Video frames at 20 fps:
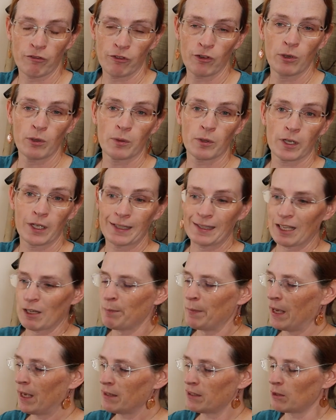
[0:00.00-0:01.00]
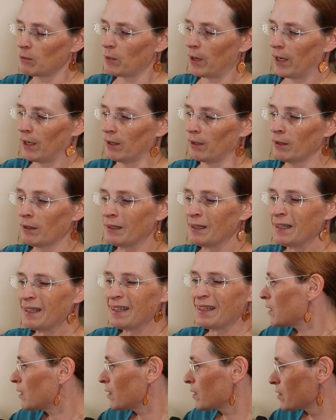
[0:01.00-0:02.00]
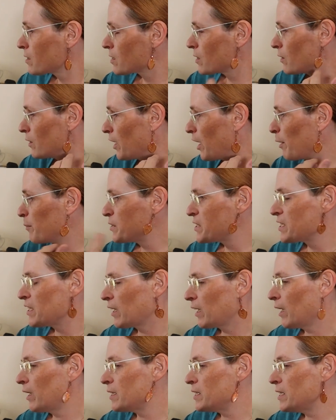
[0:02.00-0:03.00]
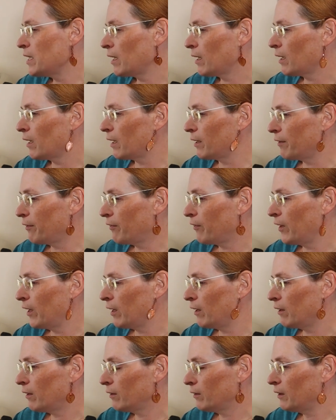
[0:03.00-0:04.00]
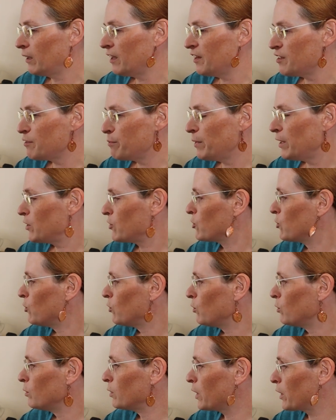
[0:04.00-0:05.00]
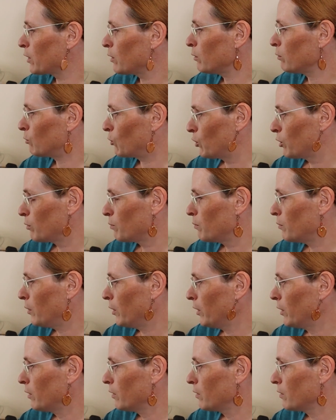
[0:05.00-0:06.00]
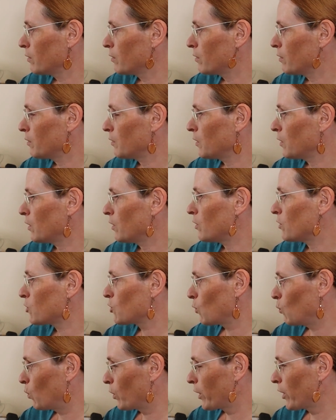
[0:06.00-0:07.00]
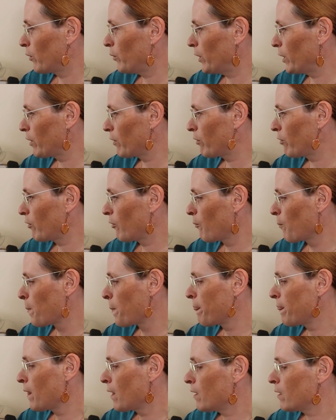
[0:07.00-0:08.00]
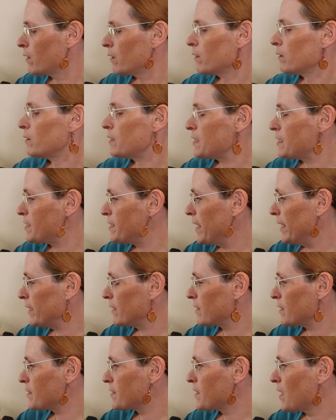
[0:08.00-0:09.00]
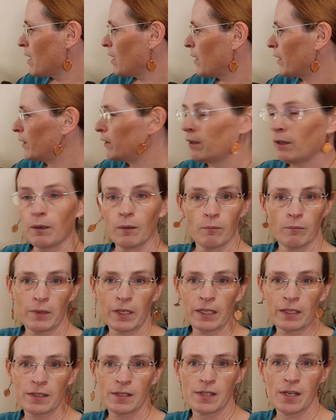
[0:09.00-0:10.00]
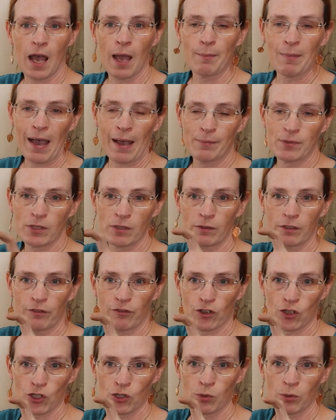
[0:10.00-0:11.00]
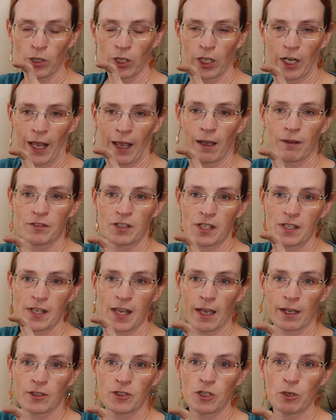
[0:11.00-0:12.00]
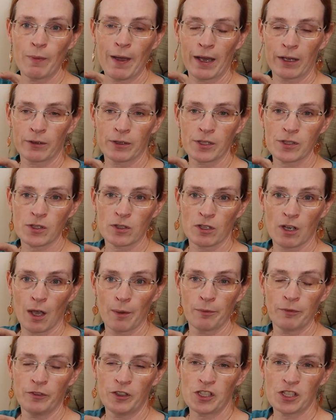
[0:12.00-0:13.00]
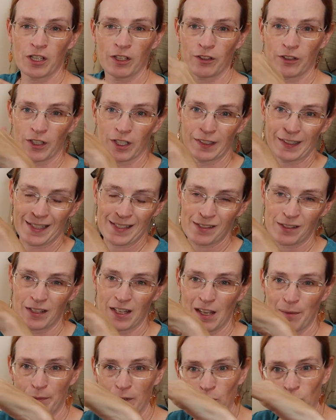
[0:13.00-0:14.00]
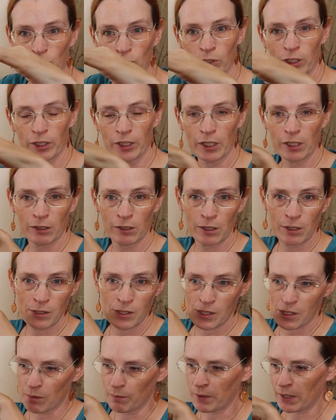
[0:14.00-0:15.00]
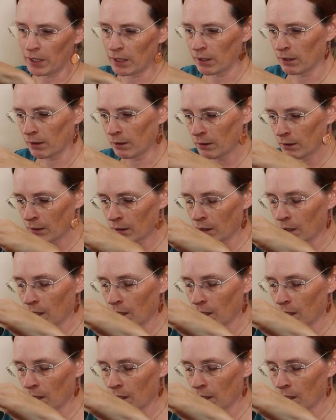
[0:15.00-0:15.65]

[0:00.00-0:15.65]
forward at the companionway. So the gumstick idea, I think, leaves me too little room to work with. The snake design means I'm absolutely for sure going to have to stack 2 batteries on top of each other, and that's going to get me really close to being